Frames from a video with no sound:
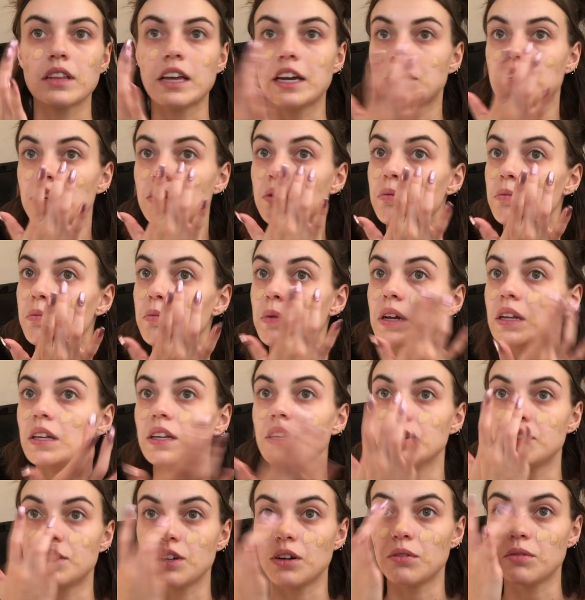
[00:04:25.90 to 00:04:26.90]
you
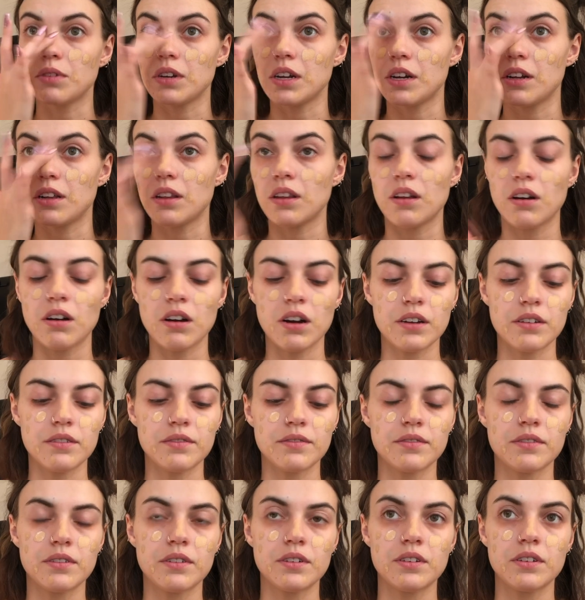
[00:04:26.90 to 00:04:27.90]
really don't need a lot
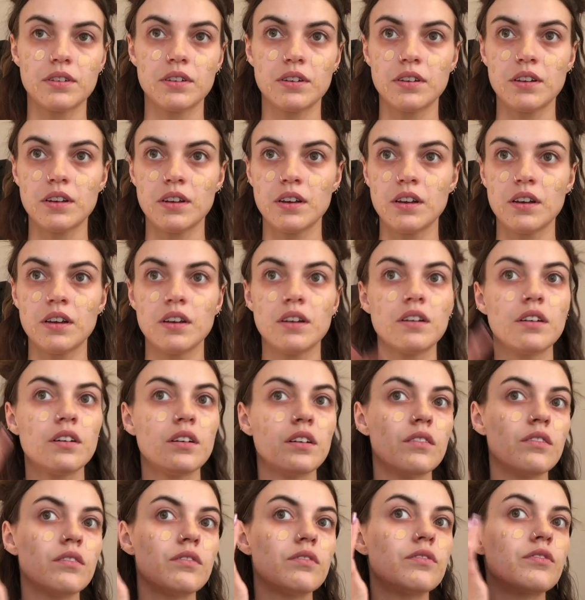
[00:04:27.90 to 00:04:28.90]

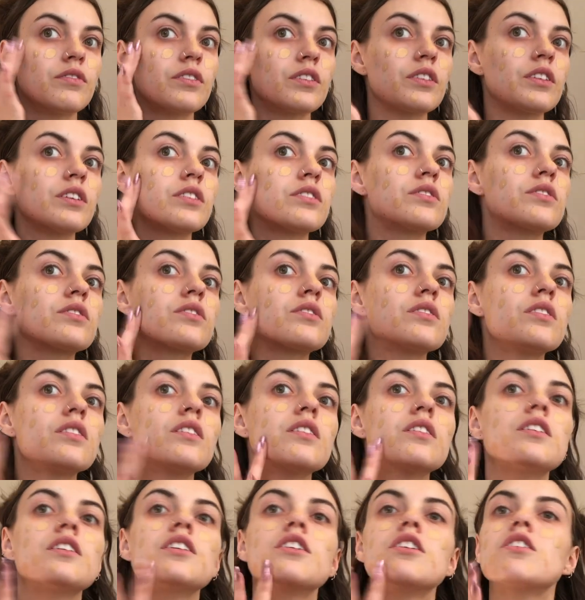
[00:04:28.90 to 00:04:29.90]
for this. A
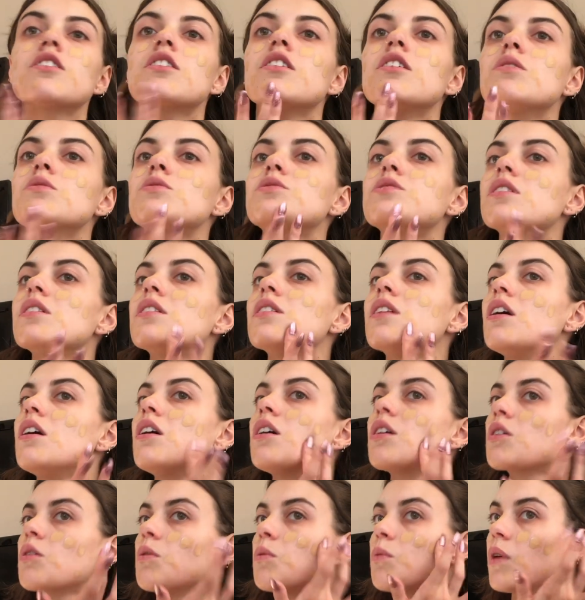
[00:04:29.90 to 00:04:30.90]
little goes a
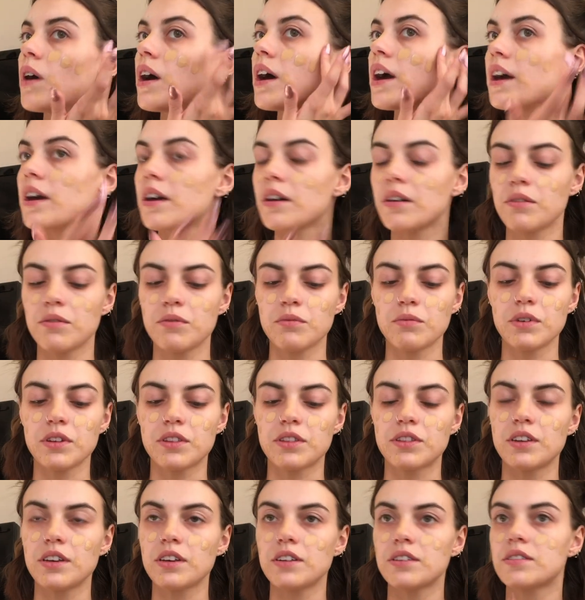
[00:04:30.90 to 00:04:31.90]
long way
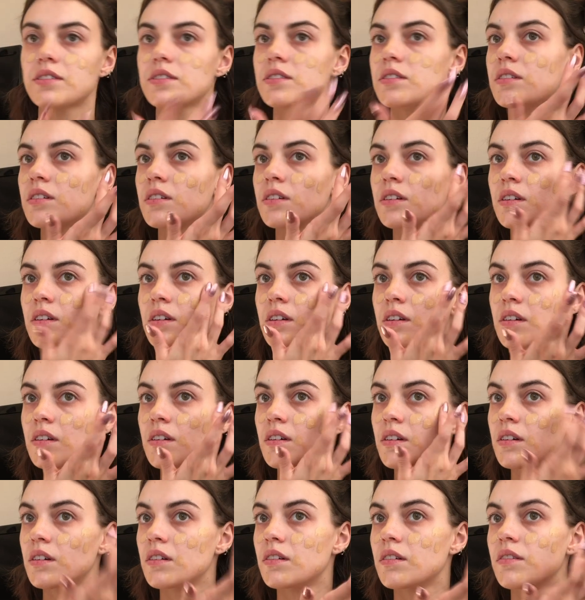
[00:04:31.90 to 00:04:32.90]
with this
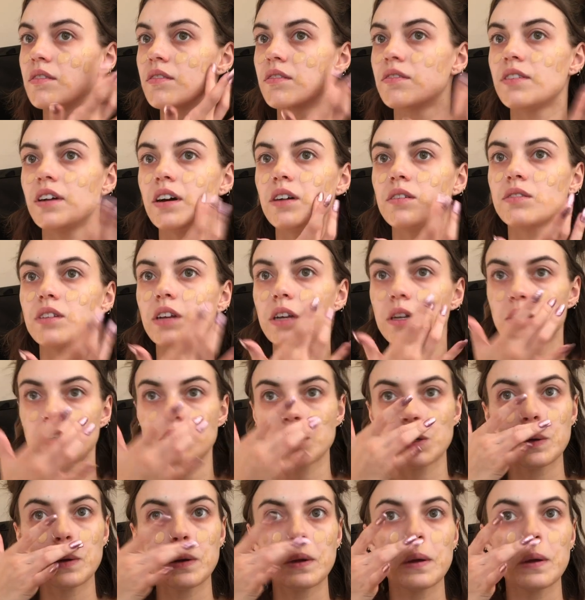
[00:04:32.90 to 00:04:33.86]
foundation.